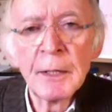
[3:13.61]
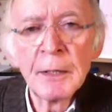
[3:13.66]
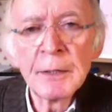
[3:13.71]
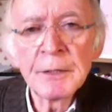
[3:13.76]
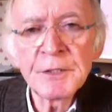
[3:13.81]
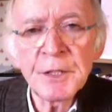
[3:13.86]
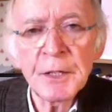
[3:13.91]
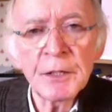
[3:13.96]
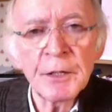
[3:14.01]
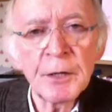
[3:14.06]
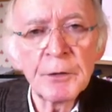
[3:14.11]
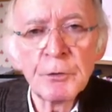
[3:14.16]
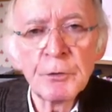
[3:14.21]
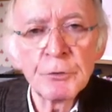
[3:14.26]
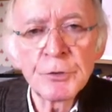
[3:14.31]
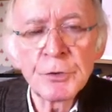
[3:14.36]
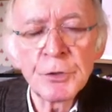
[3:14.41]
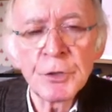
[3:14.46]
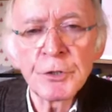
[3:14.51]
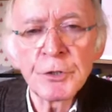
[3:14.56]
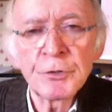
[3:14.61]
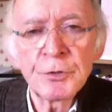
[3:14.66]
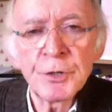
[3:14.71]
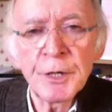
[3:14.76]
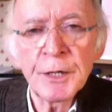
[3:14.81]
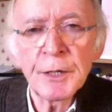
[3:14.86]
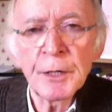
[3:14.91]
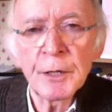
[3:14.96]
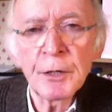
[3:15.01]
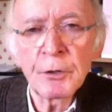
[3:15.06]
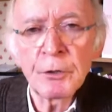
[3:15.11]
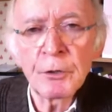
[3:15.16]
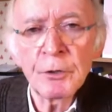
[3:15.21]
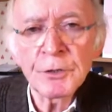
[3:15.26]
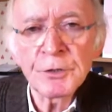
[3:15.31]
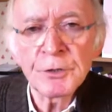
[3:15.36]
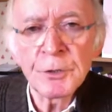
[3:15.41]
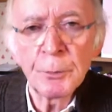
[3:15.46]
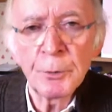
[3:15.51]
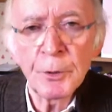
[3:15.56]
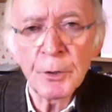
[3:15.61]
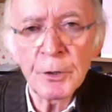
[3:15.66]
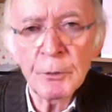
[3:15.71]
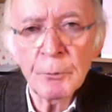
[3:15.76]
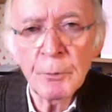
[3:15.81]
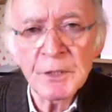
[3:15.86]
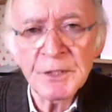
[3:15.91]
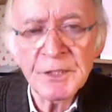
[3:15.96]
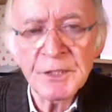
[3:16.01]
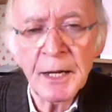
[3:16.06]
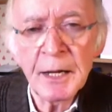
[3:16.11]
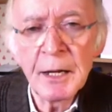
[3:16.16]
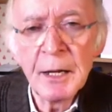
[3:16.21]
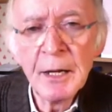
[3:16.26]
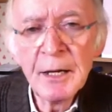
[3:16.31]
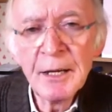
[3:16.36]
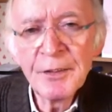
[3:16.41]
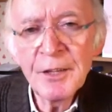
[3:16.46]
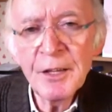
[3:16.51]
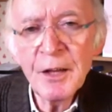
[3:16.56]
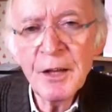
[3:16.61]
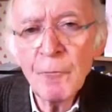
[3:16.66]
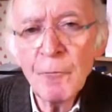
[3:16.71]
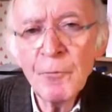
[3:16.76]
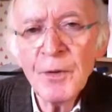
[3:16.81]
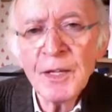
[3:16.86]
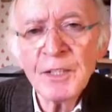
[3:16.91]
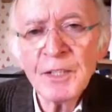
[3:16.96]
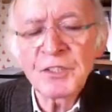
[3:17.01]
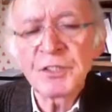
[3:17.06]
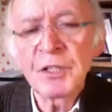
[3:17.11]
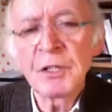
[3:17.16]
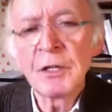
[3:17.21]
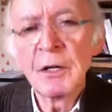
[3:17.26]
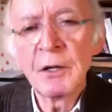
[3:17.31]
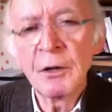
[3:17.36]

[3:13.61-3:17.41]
certainly those who are trading across the border, will say the obvious